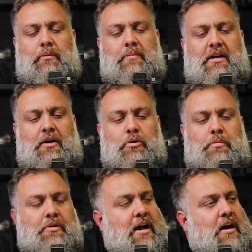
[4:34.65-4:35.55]
It's kind of cool
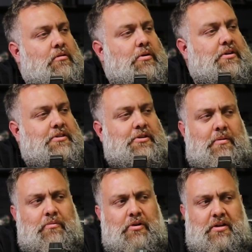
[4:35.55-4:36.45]
to put an acro on here too.
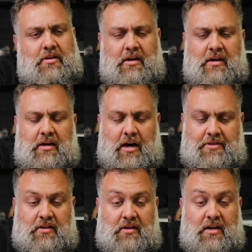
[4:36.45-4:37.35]
I
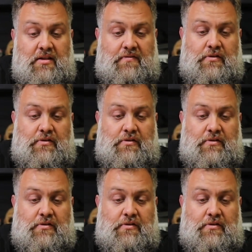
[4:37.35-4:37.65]
think again the